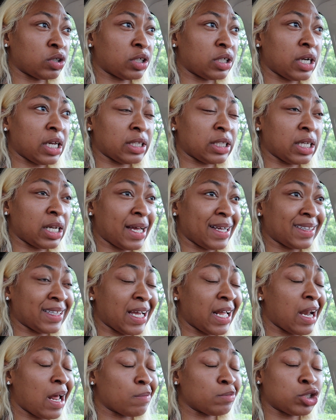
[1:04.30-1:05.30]
or nothing like
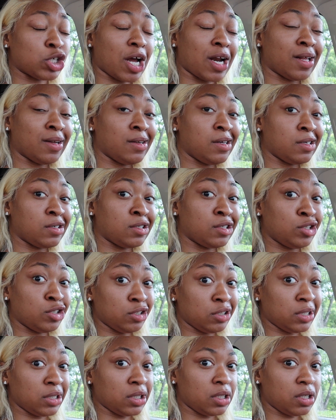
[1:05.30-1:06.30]
that. I'm trying to look
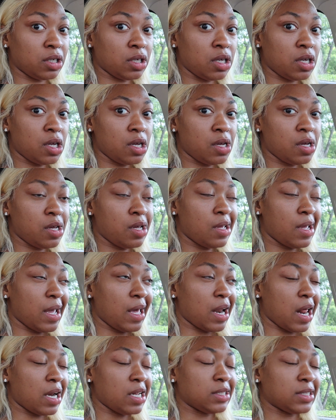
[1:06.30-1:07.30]
good
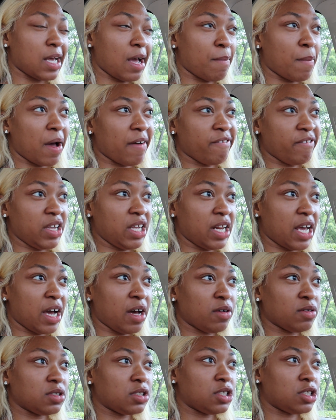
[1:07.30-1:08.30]
and I need to have my feet
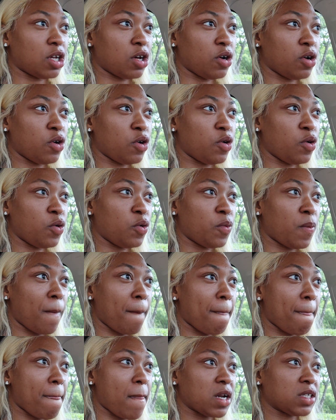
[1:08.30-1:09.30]
out. So
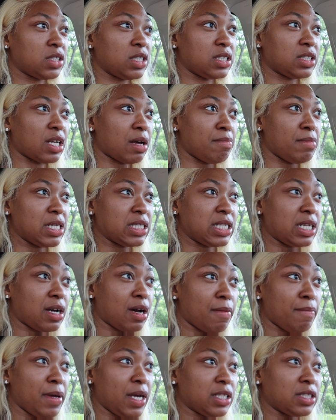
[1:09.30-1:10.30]
since I'm missing
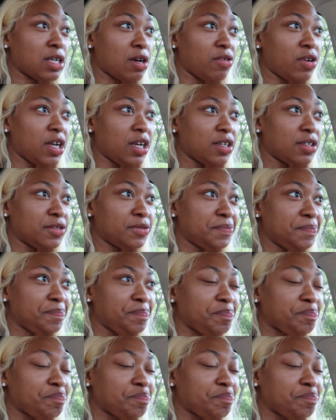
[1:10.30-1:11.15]
a big toenail,